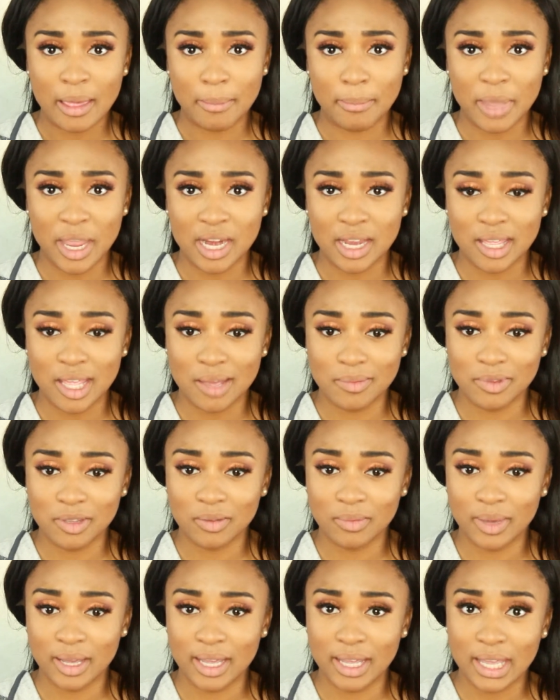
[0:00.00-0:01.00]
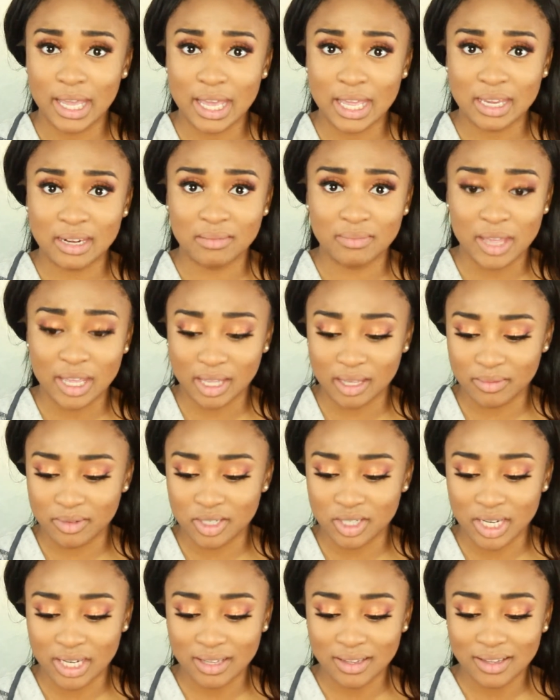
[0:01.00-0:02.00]
Manny MUA and Makeup
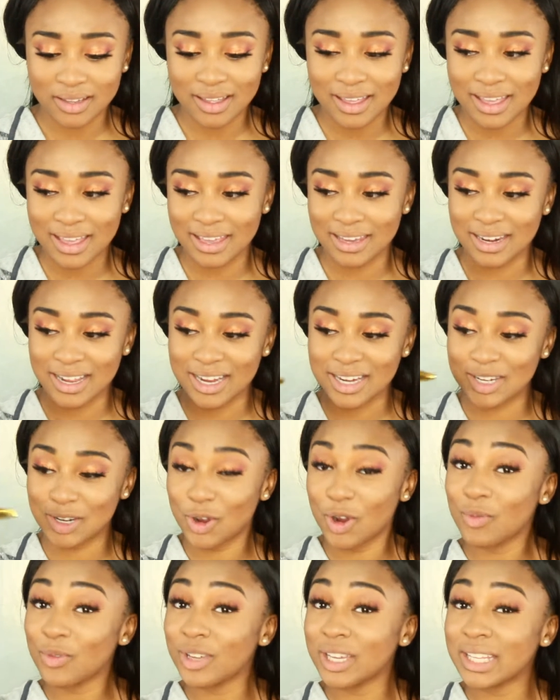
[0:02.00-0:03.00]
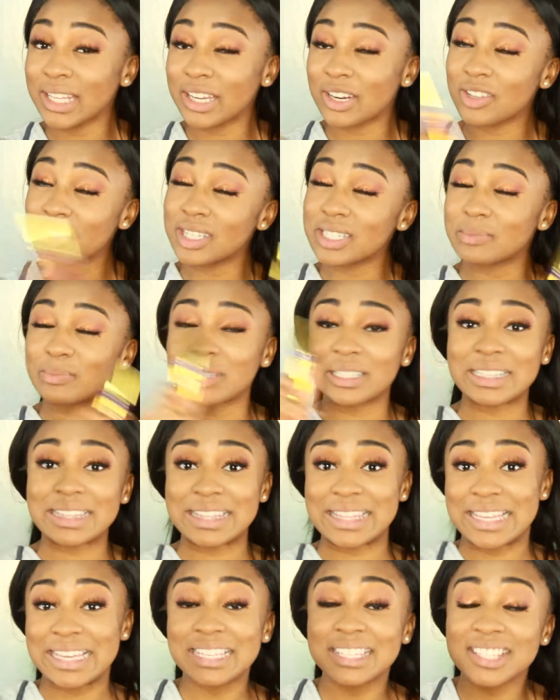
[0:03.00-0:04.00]
Shayla. And I know I'm really late on this,
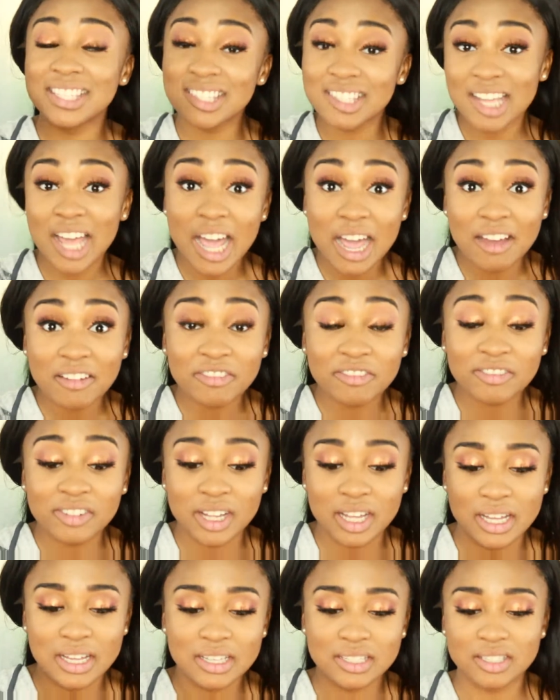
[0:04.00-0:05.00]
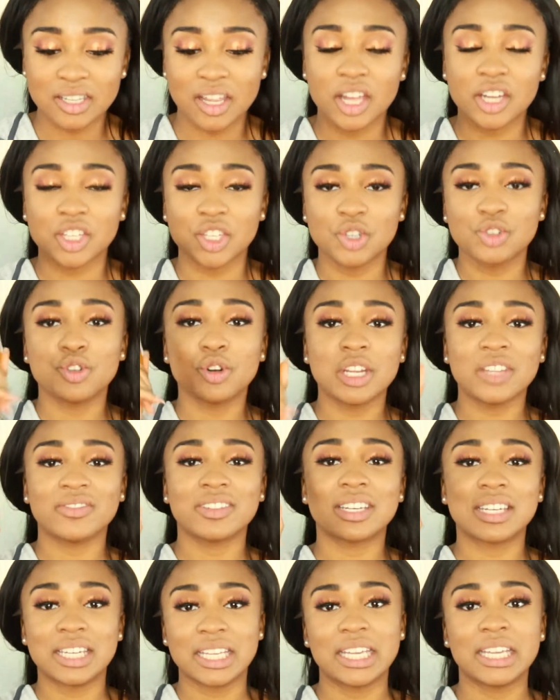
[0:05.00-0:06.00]
but this stuff Son, you don't
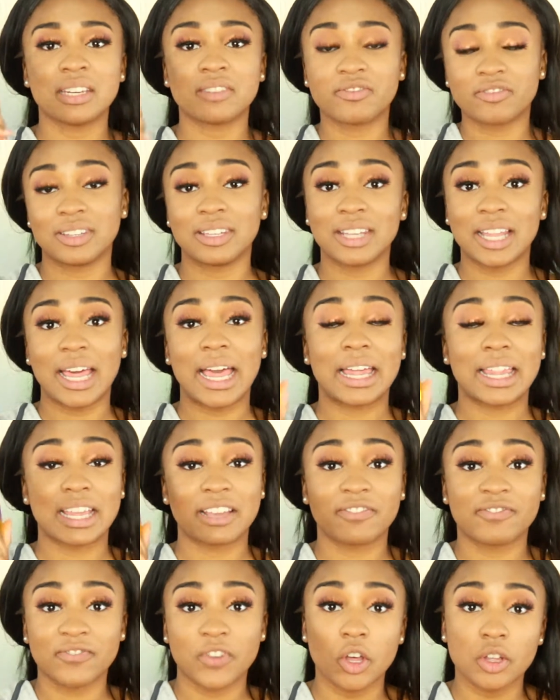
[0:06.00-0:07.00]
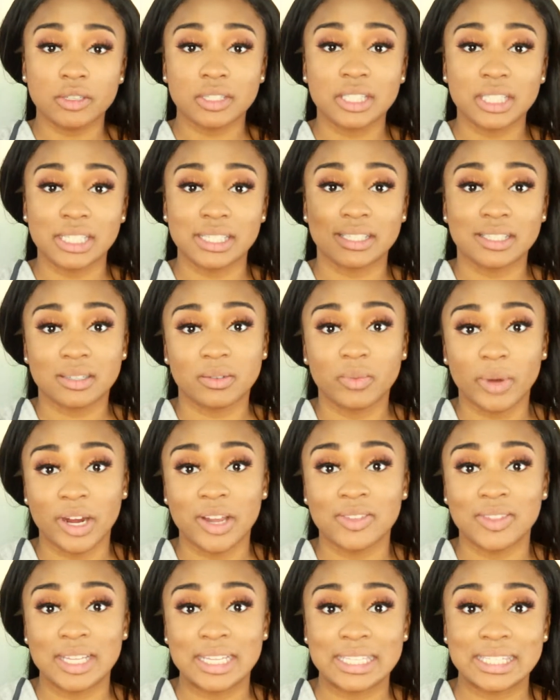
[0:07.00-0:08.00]
even need like falsies to
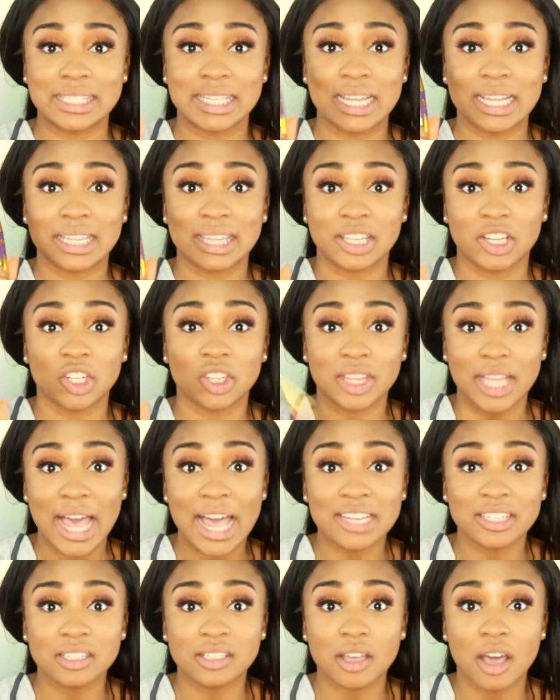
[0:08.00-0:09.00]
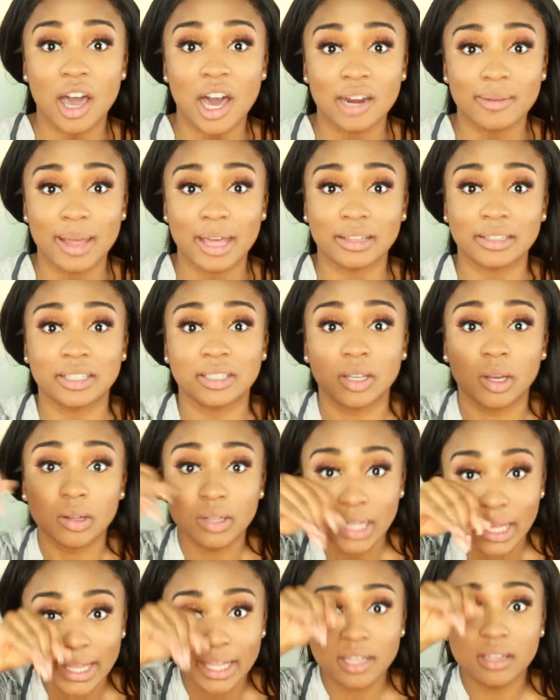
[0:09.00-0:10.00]
wear this. Like your lashes automatically go
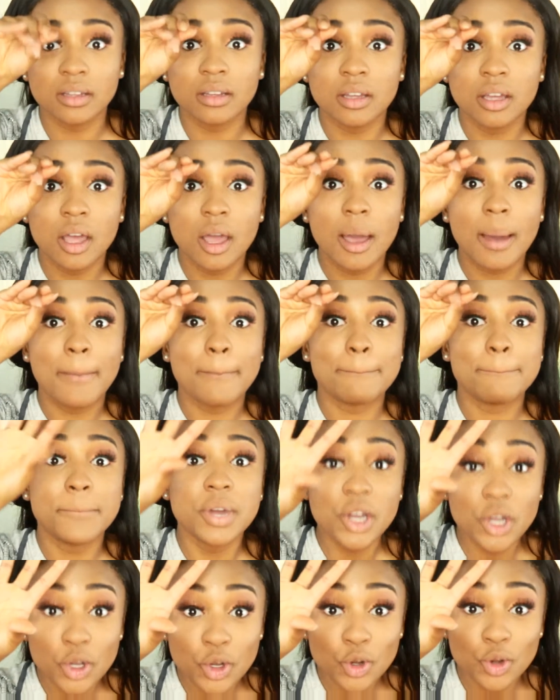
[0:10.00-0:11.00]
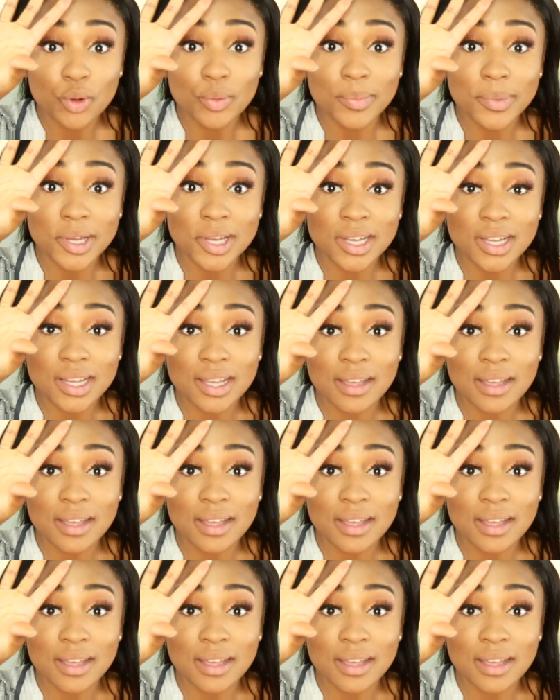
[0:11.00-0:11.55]
like boom.